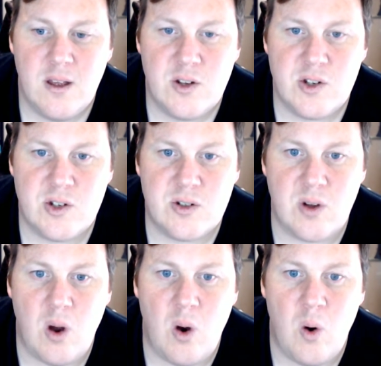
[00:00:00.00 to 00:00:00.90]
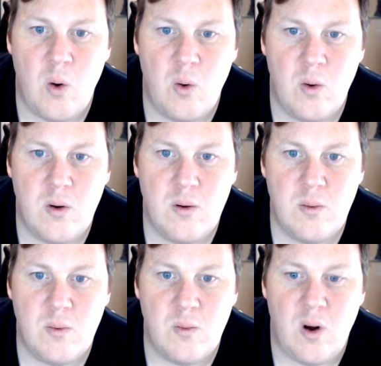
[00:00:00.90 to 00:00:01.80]
so
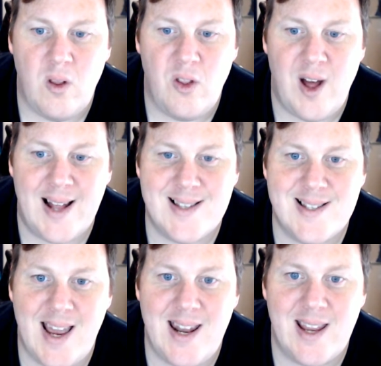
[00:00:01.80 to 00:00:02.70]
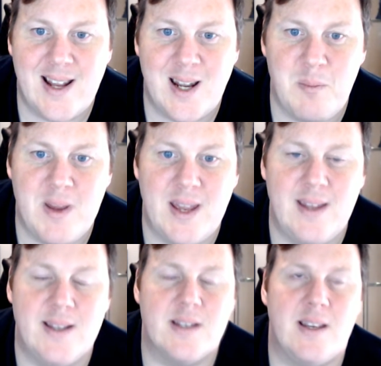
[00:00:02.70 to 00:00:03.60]
what that technically
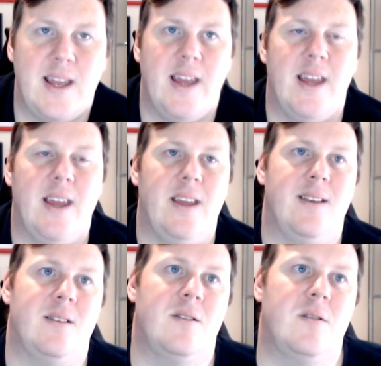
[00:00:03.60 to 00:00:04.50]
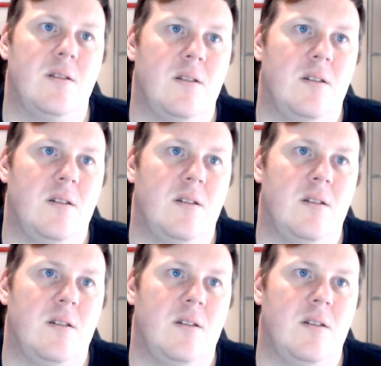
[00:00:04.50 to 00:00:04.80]
means is